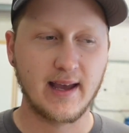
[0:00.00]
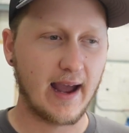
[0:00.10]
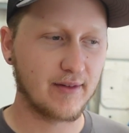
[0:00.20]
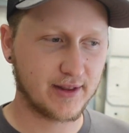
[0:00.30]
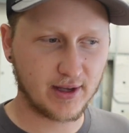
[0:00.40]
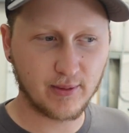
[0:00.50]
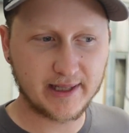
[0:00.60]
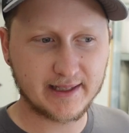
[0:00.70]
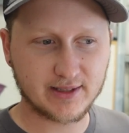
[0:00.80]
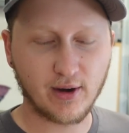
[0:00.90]
Everything we
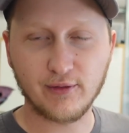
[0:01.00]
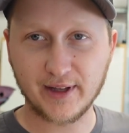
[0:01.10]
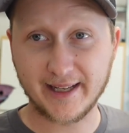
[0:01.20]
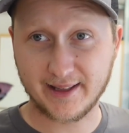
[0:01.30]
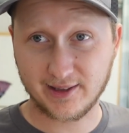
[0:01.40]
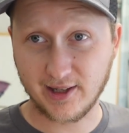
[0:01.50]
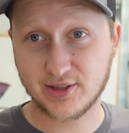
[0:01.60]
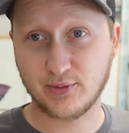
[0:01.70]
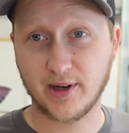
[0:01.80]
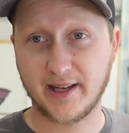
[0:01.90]
need to hopefully get the
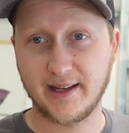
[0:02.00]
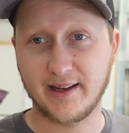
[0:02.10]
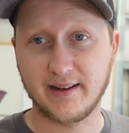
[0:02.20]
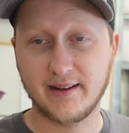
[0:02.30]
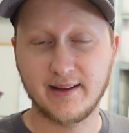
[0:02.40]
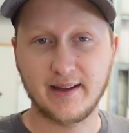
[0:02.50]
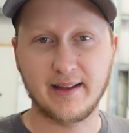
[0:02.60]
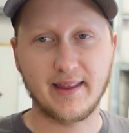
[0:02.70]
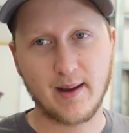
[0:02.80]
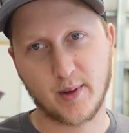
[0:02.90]
clutch working
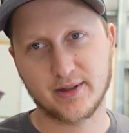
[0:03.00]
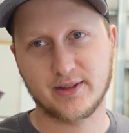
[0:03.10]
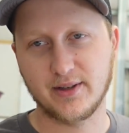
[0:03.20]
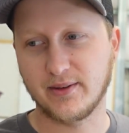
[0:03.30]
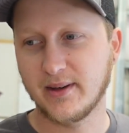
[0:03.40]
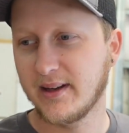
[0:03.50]
in the MR2.